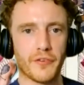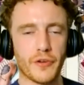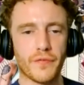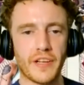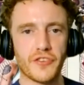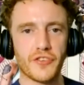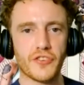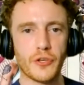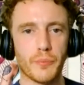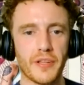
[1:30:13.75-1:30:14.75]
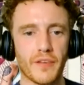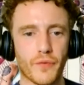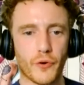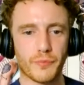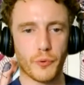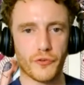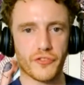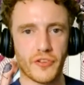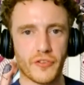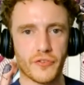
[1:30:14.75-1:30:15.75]
Do you think she'll be the first
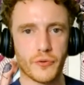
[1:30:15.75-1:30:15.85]
person